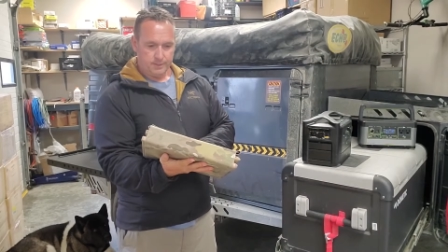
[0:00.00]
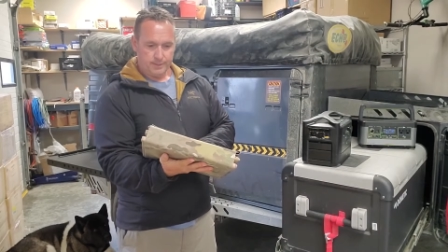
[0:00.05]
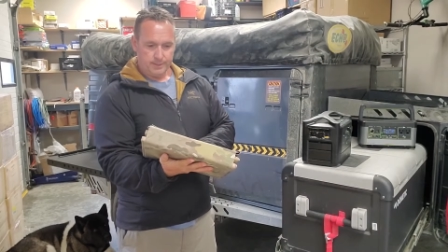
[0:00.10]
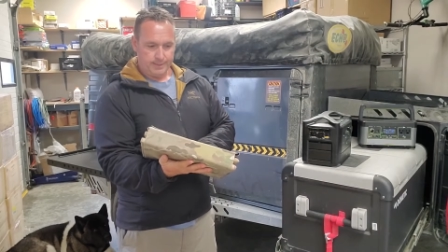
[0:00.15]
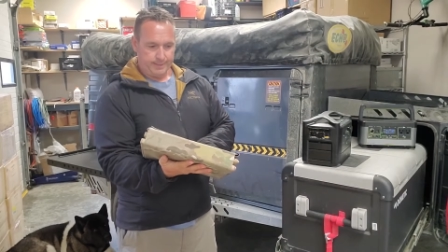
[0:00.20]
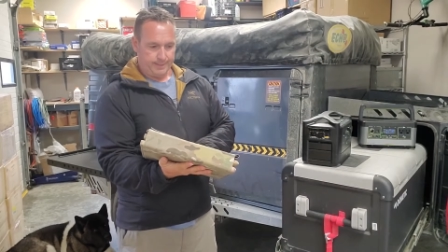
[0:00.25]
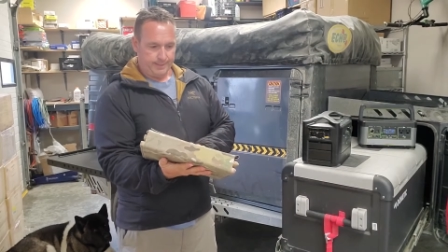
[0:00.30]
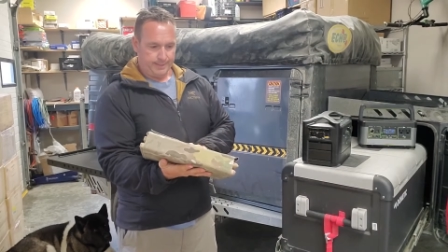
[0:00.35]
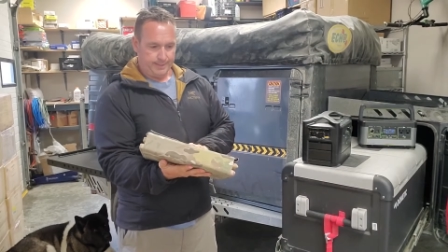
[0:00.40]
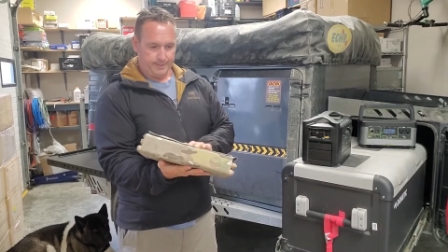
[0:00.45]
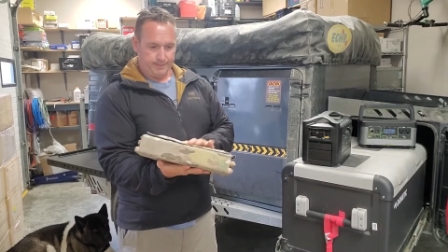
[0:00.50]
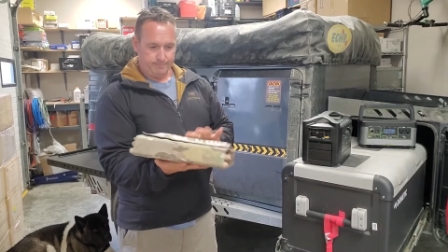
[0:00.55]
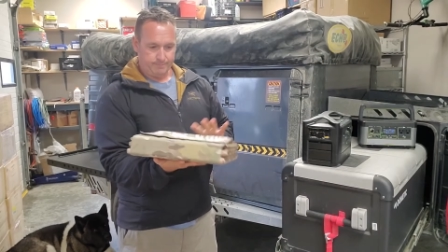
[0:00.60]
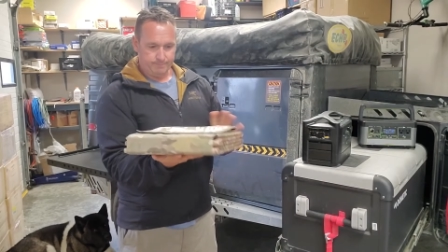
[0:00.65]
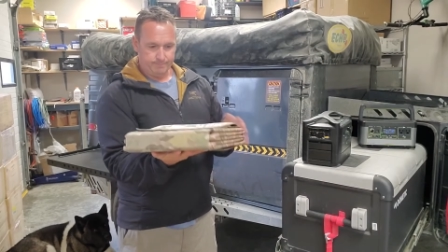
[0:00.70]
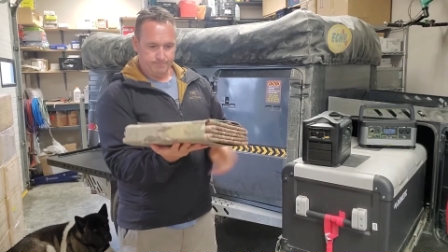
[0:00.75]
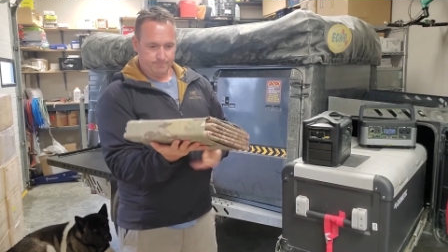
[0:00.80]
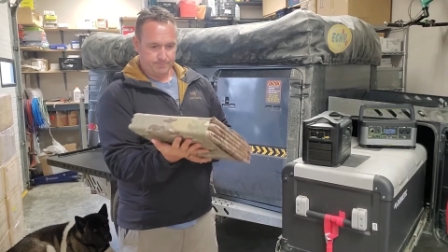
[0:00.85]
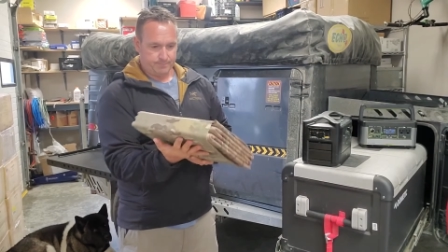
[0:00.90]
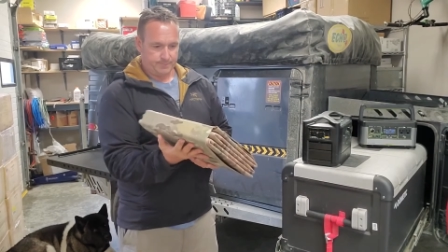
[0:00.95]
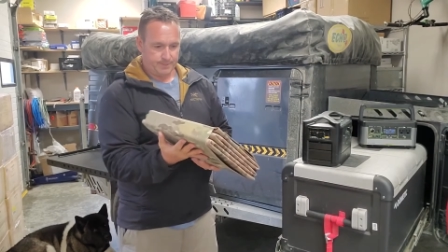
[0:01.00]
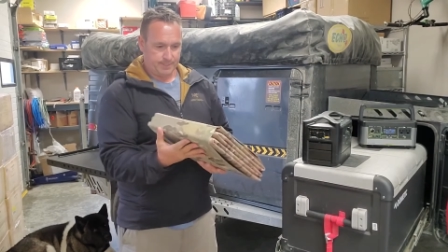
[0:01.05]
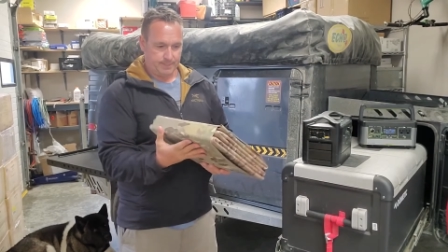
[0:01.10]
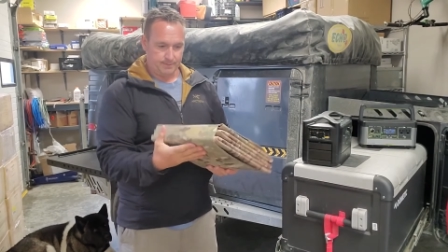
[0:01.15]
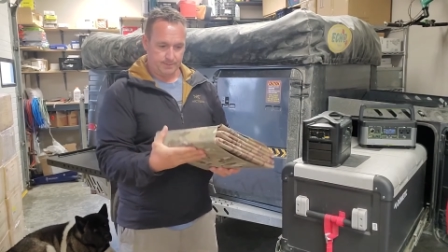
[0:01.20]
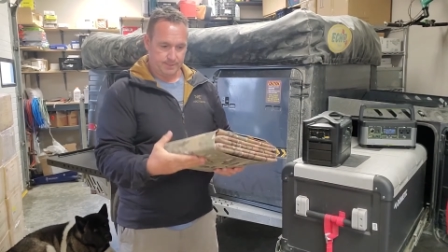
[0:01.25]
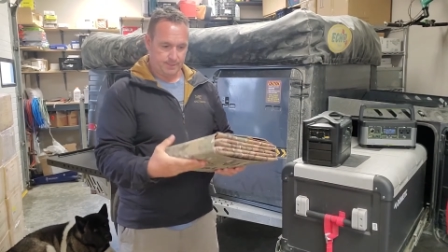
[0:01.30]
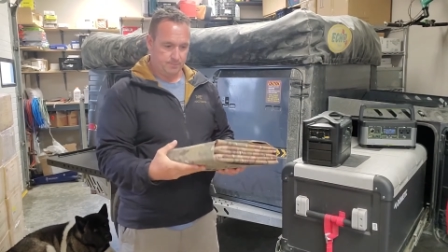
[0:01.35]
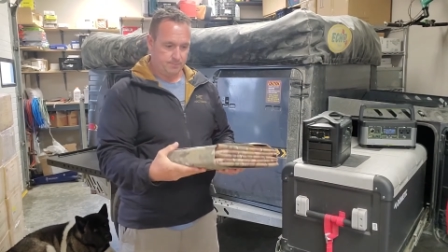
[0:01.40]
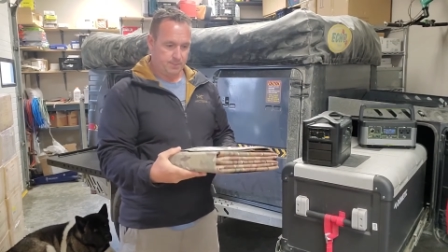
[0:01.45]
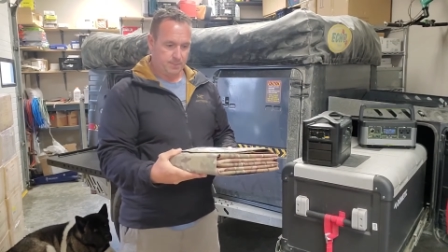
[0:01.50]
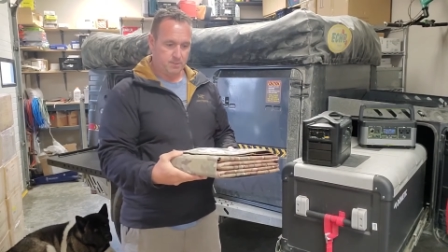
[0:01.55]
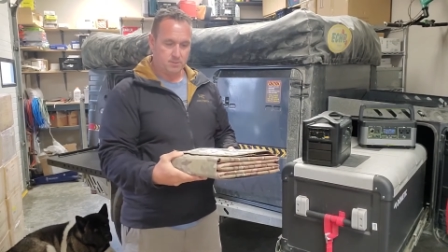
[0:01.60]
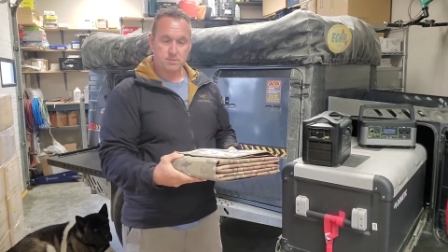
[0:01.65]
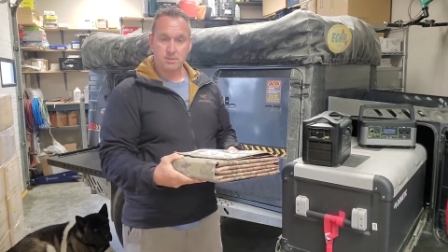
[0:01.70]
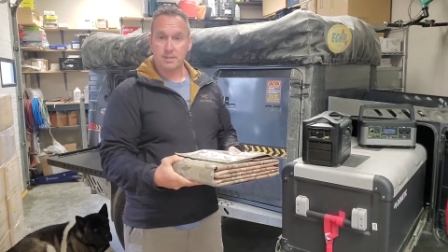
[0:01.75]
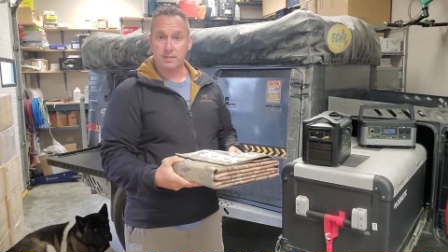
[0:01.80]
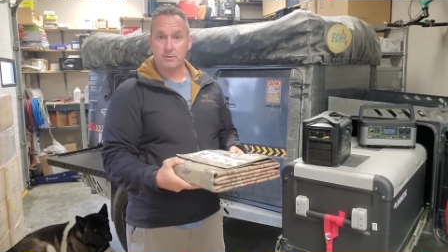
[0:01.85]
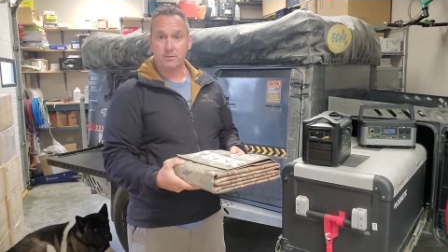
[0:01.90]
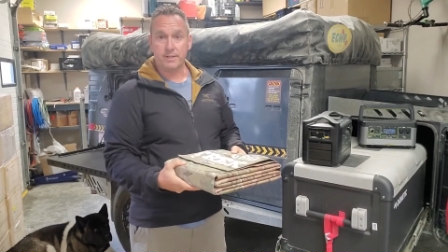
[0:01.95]
um, and can be
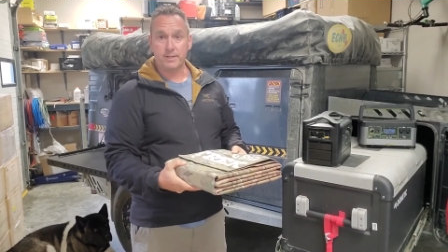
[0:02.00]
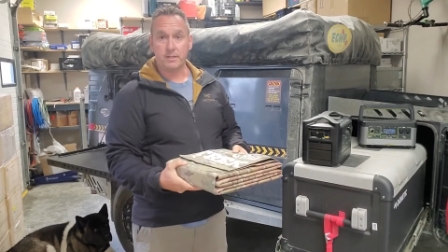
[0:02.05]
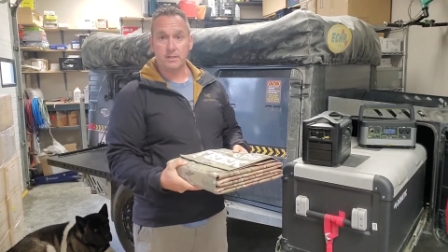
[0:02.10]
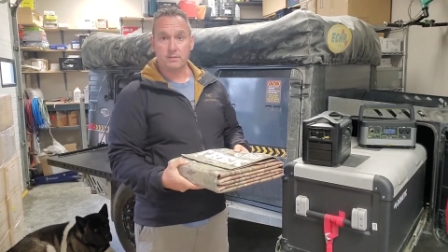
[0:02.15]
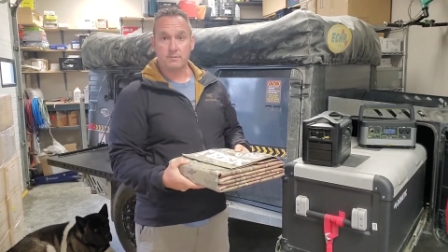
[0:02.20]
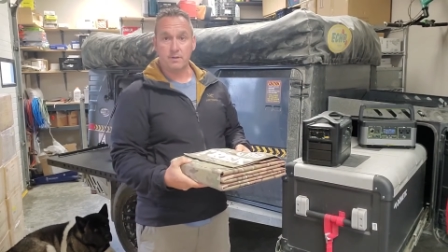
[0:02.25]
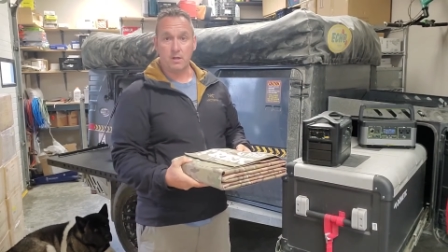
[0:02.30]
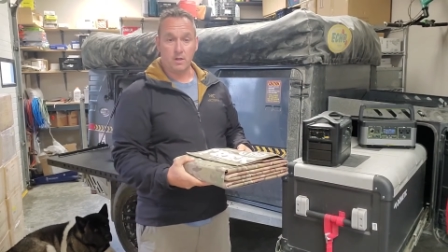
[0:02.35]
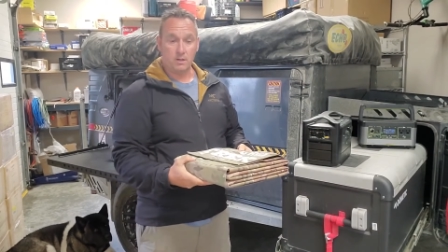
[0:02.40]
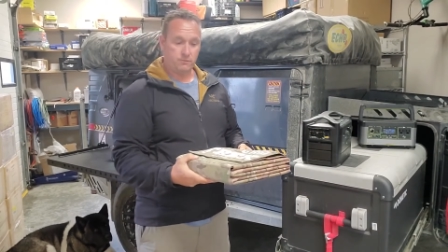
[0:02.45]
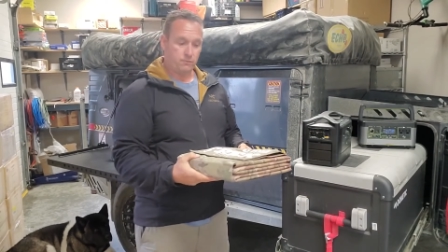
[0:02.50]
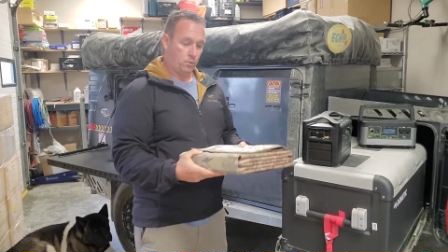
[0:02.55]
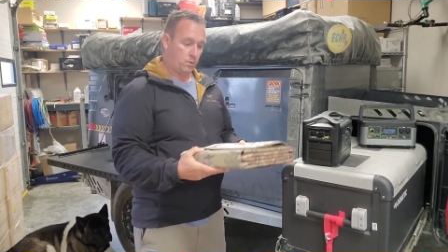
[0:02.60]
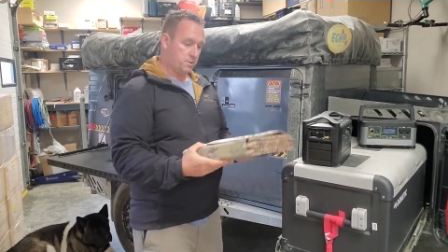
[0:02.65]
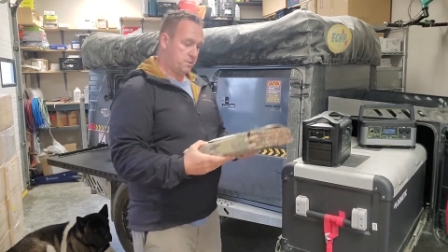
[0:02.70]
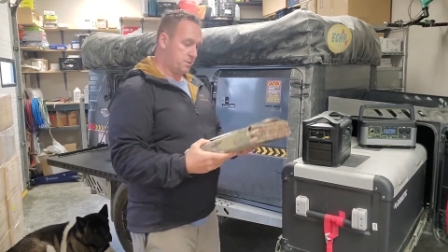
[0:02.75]
used literally in all, all, four